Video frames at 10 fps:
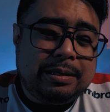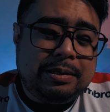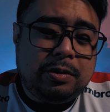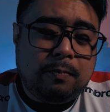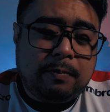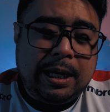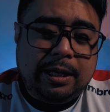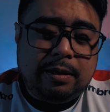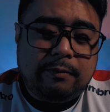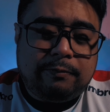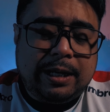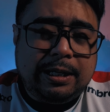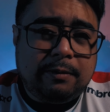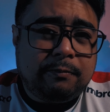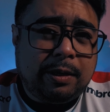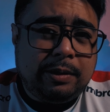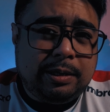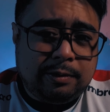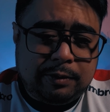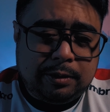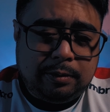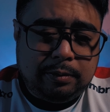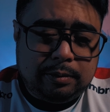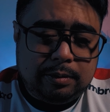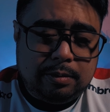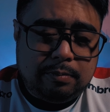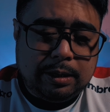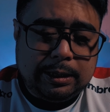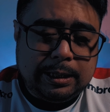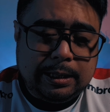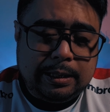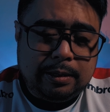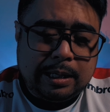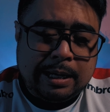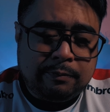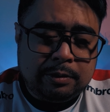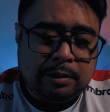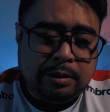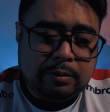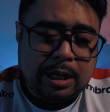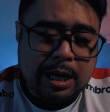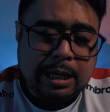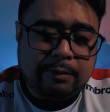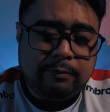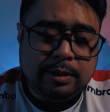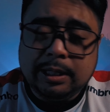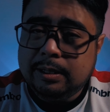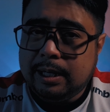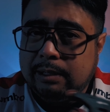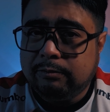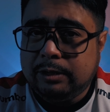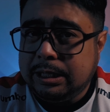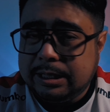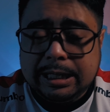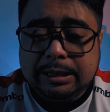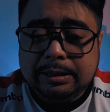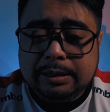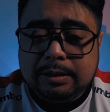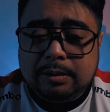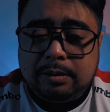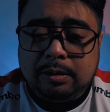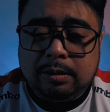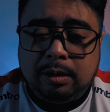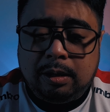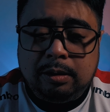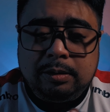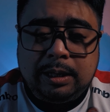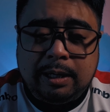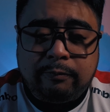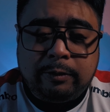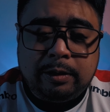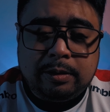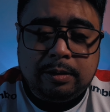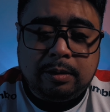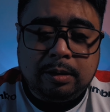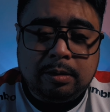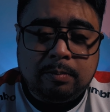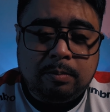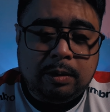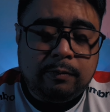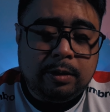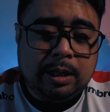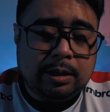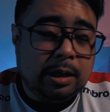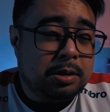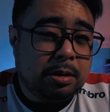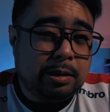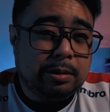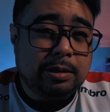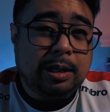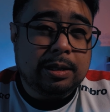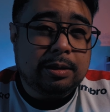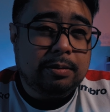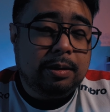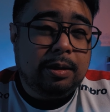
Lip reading: you might find it very difficult. But then again, after you have done everything or all the effort, if you get injured or not,